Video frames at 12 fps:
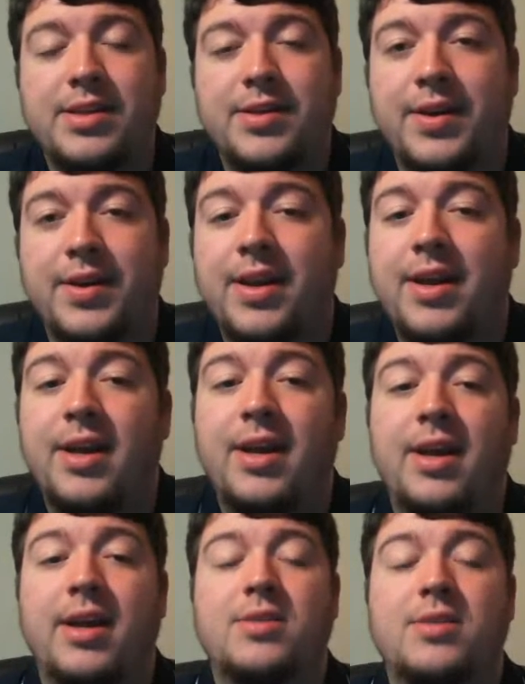on it,
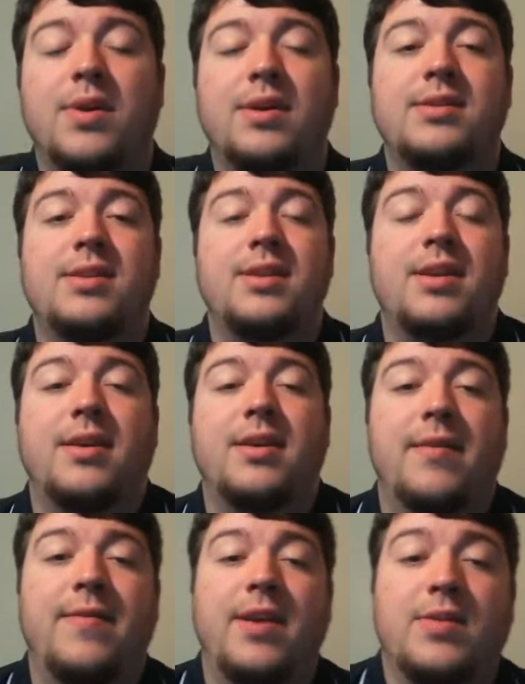as well as the
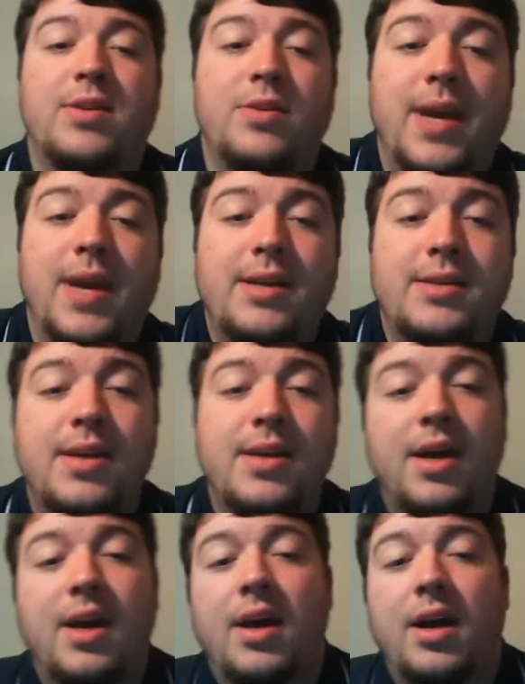VO2 max.
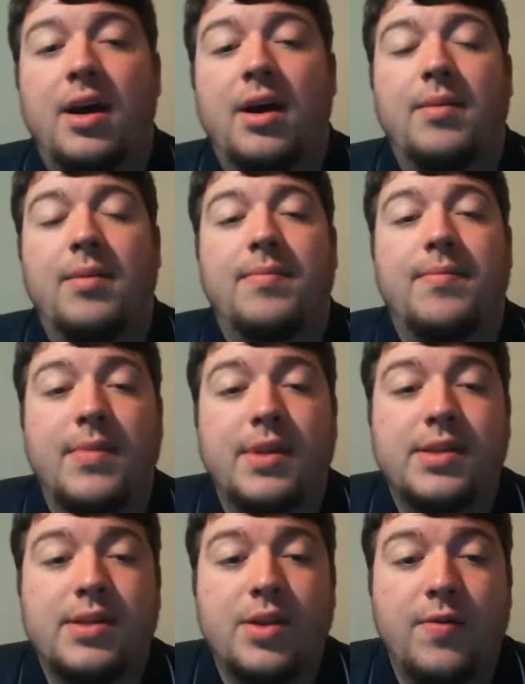
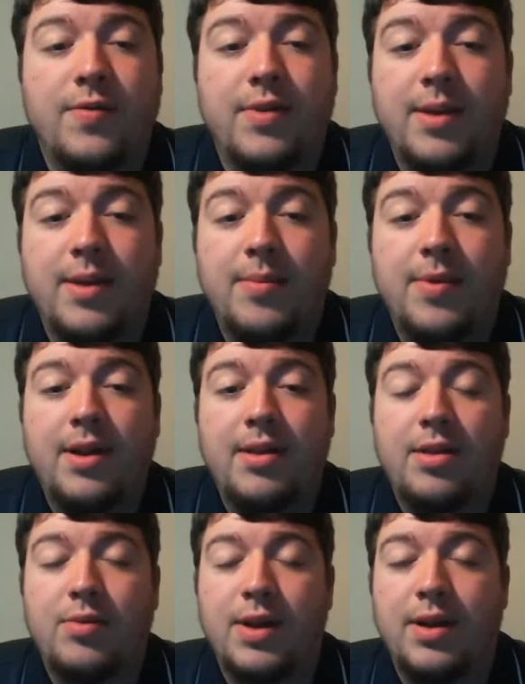So for the upper body,
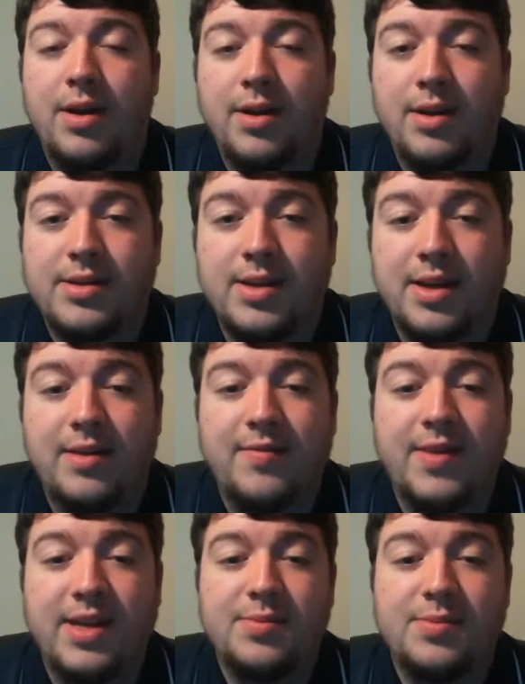3 non-consecutive
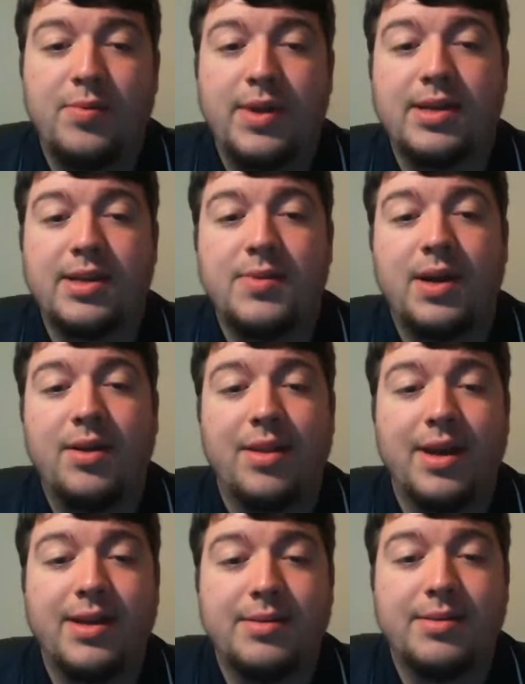days per week as well,
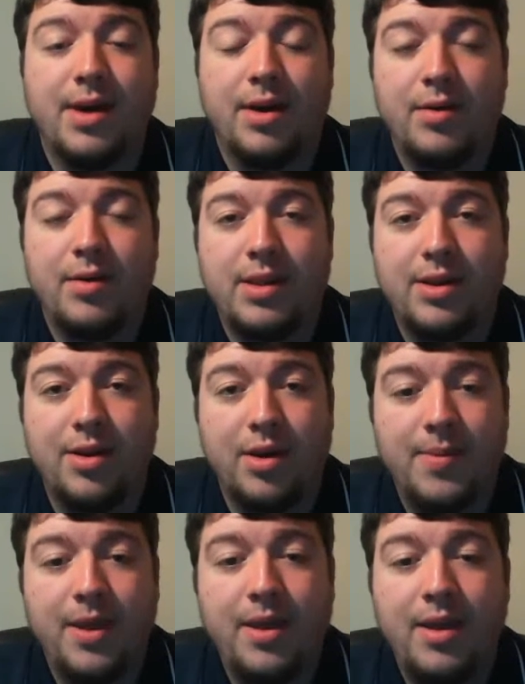light to moderate with an
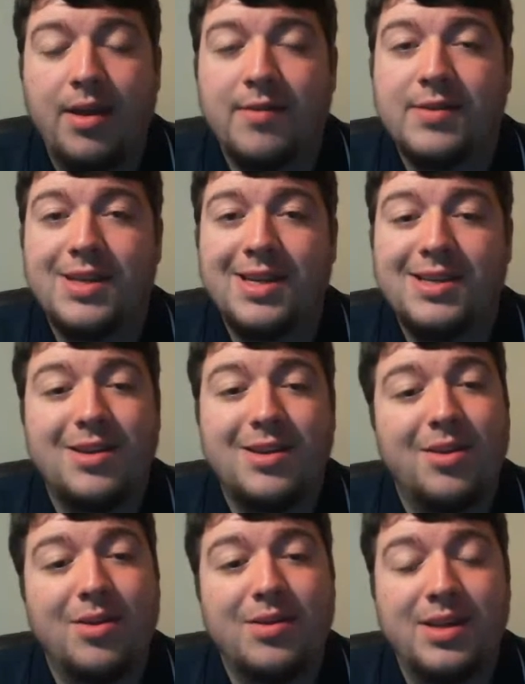RPE of 6 to
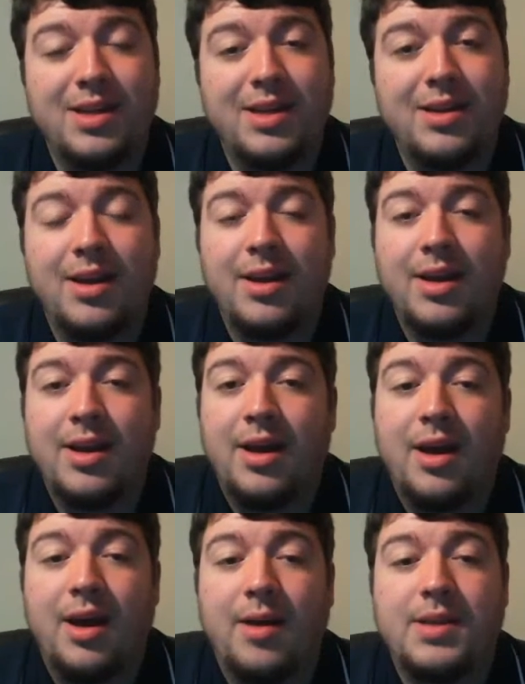13,
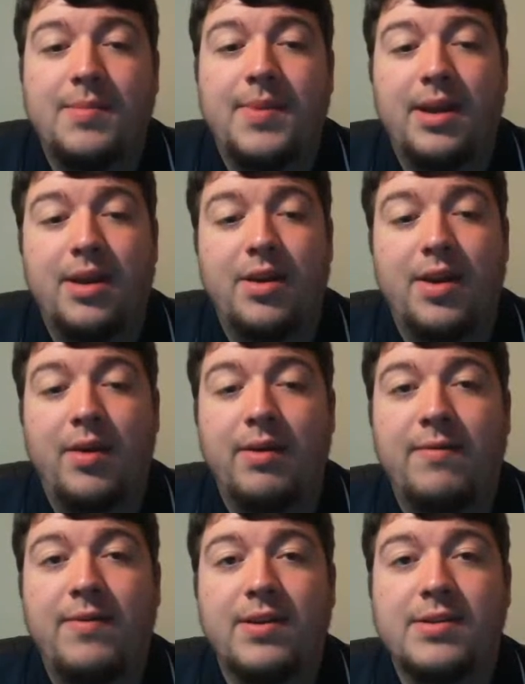depending on how he
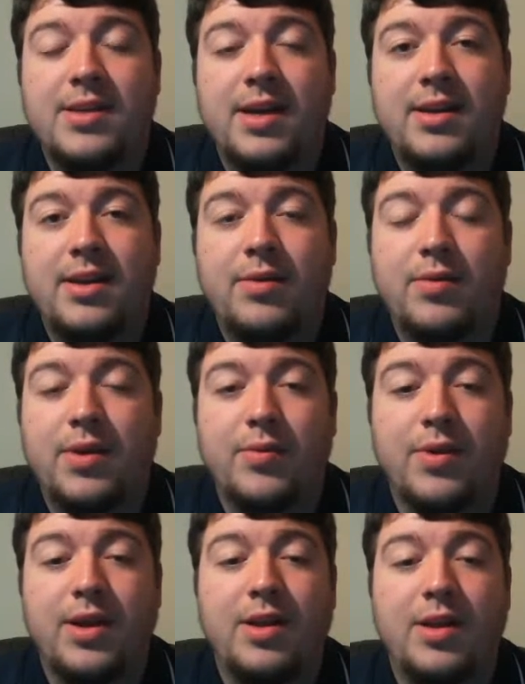feels that day. We're
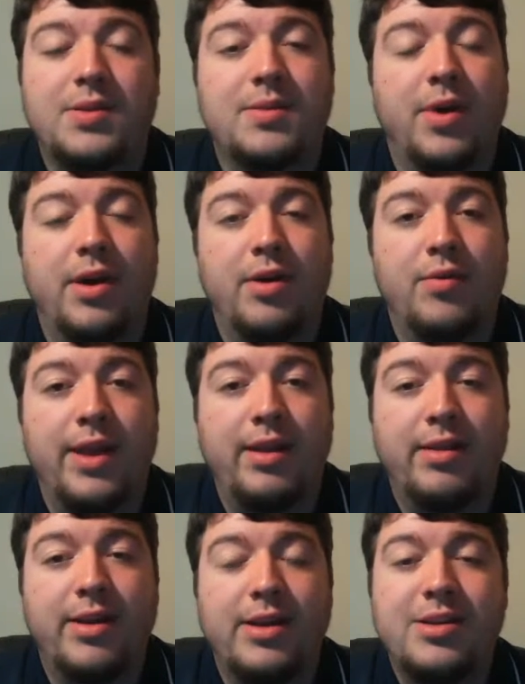going to use some auto
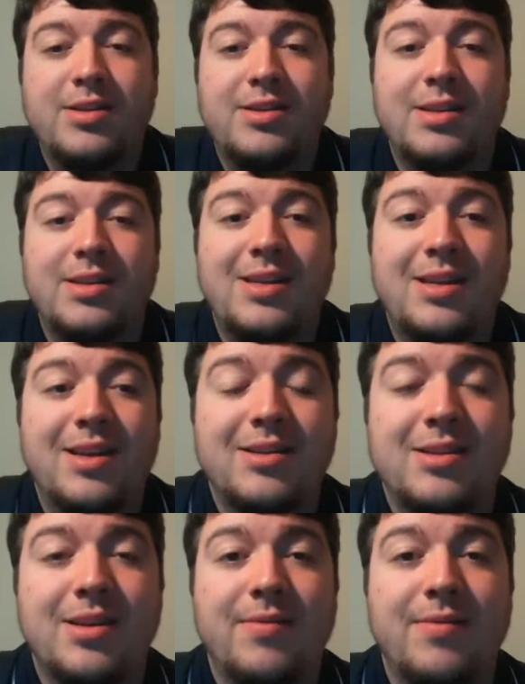regulation since he does
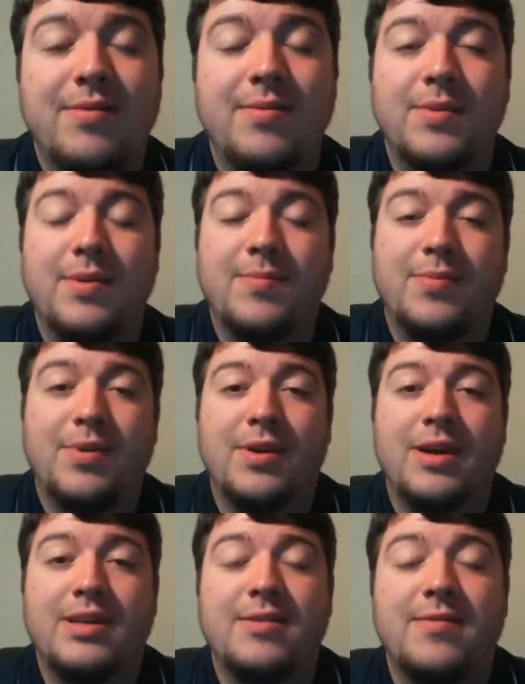suffer from a
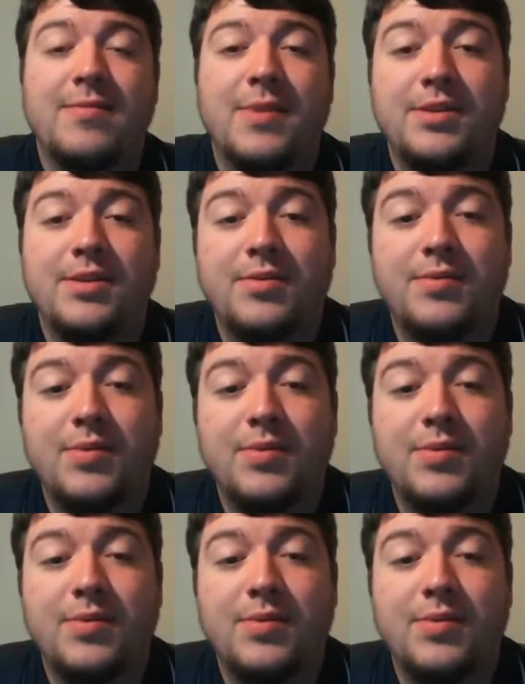progressive muscle